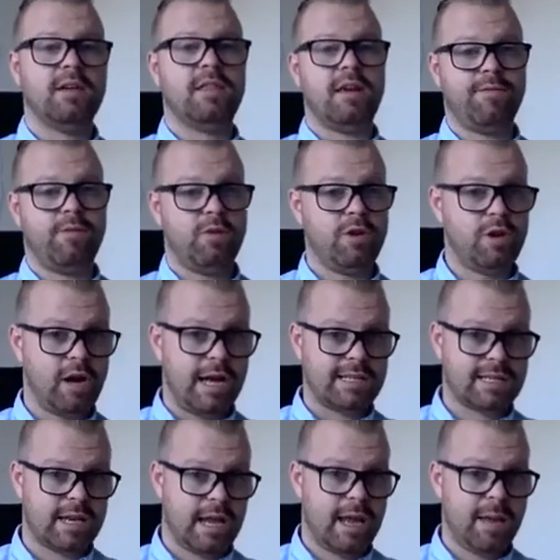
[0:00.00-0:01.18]
Therefore, you guys
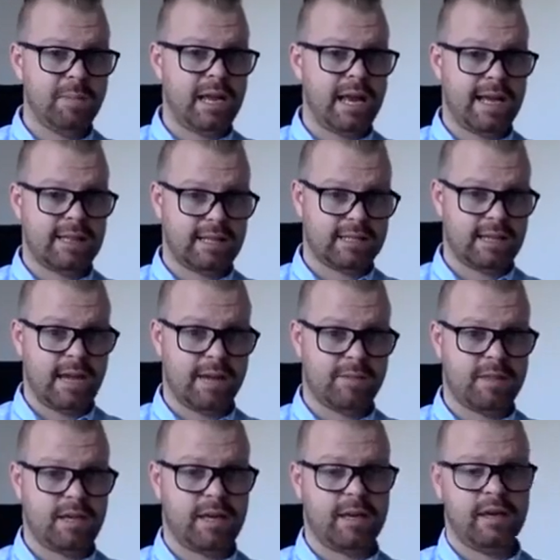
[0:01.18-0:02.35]
can emulate the same
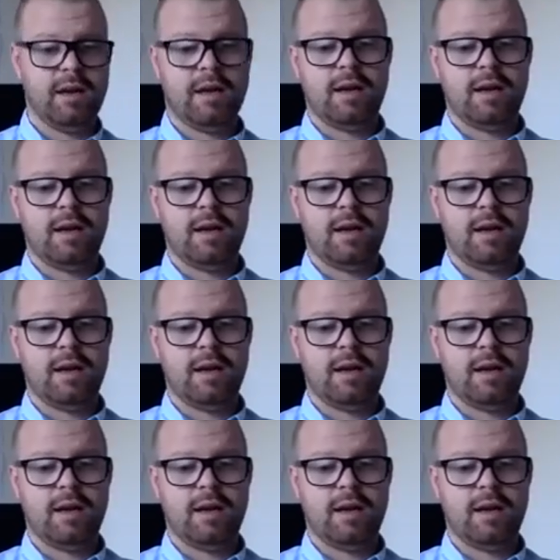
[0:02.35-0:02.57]
thing.